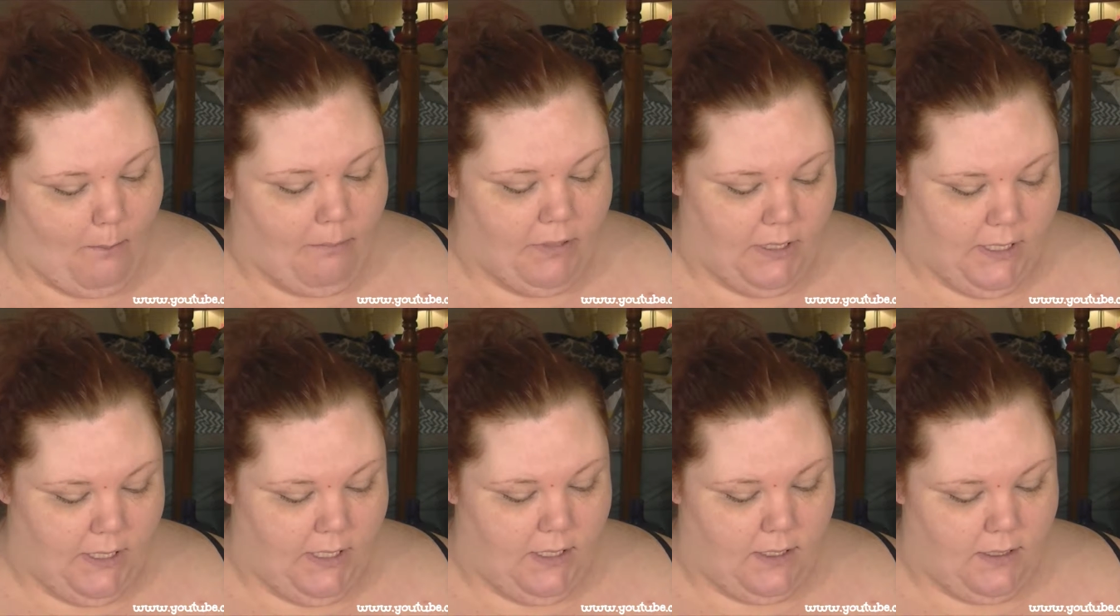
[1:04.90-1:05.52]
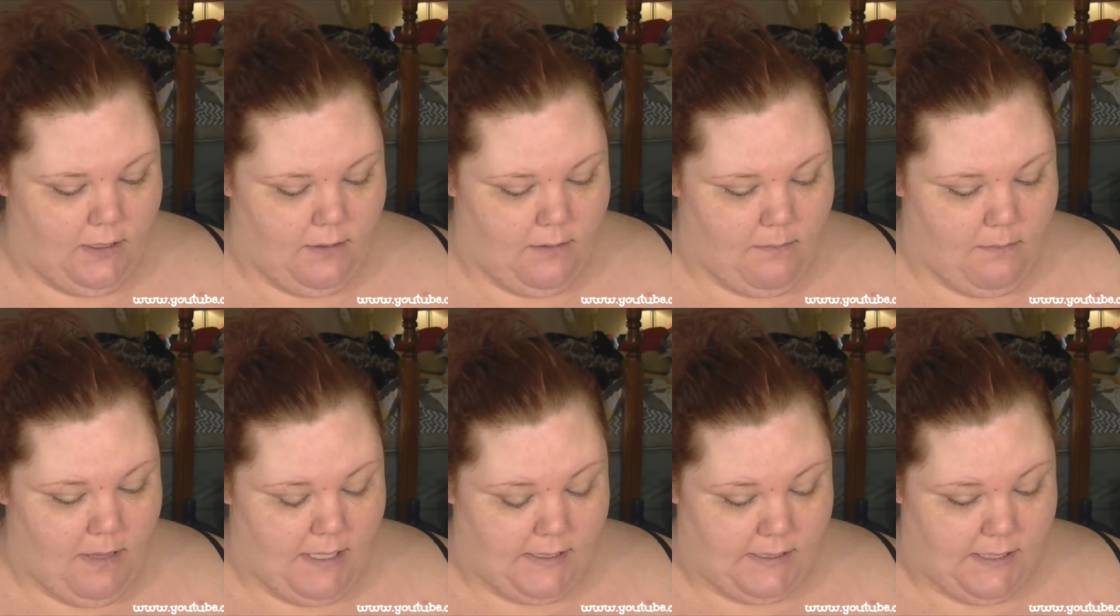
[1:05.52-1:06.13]
Blinc
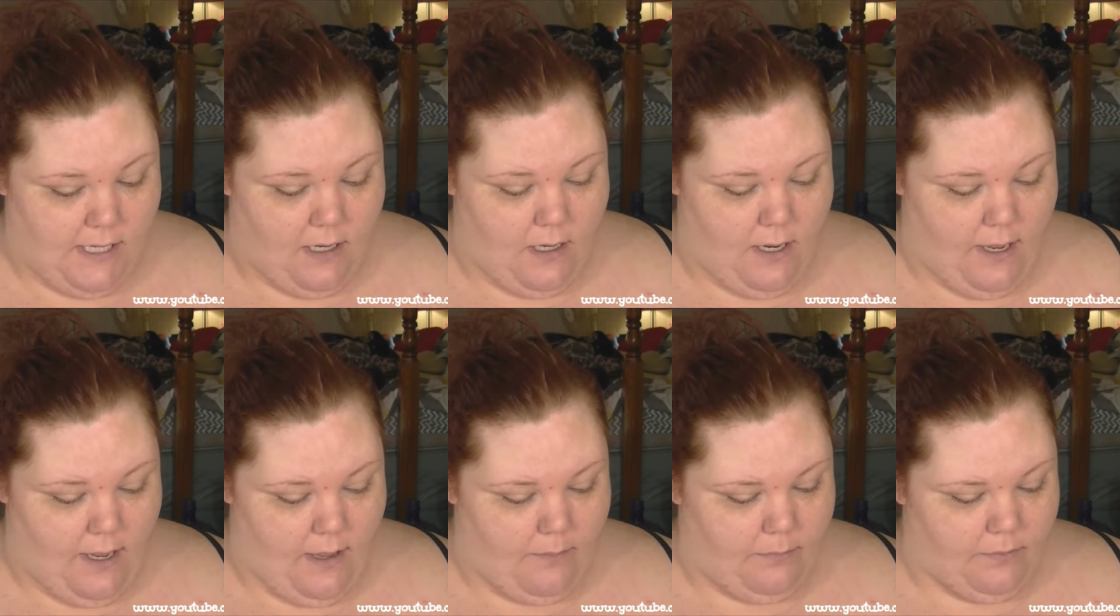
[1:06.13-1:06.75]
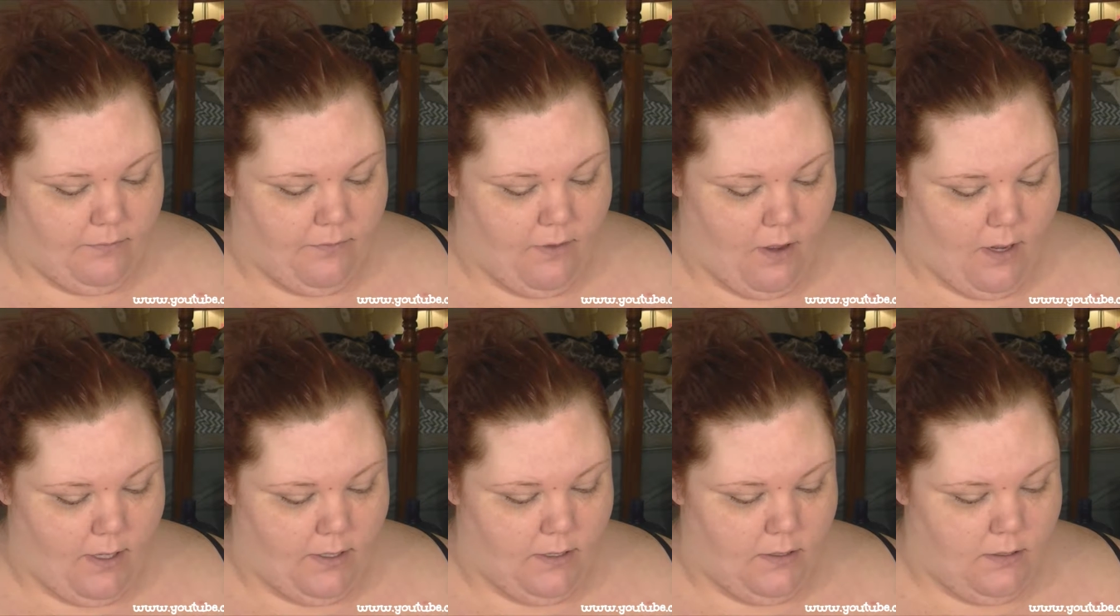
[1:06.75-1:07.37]
Mascara
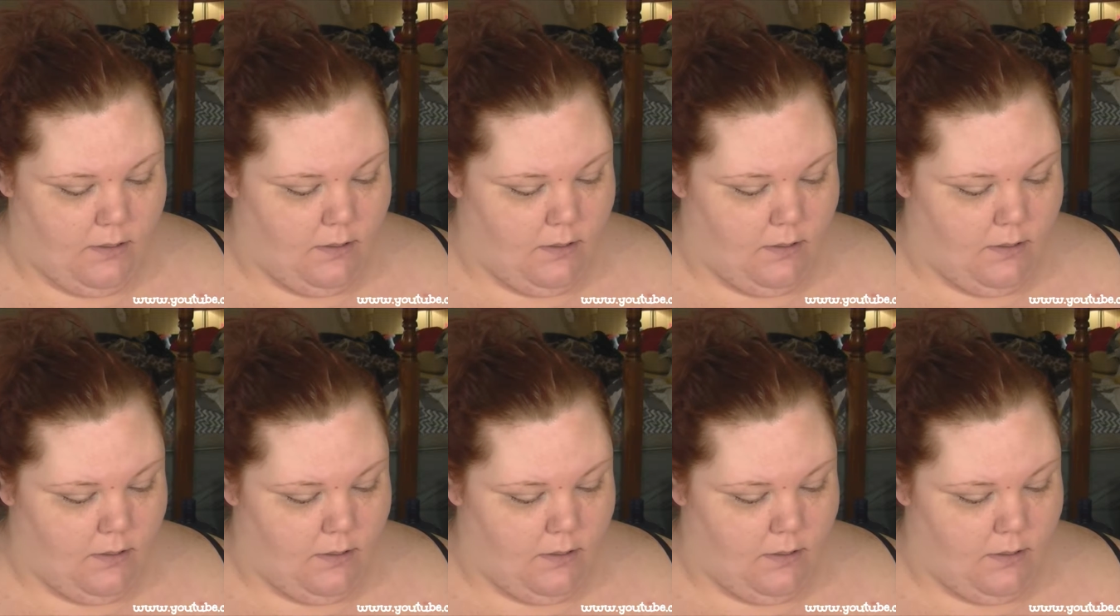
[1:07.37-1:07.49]
Amplified.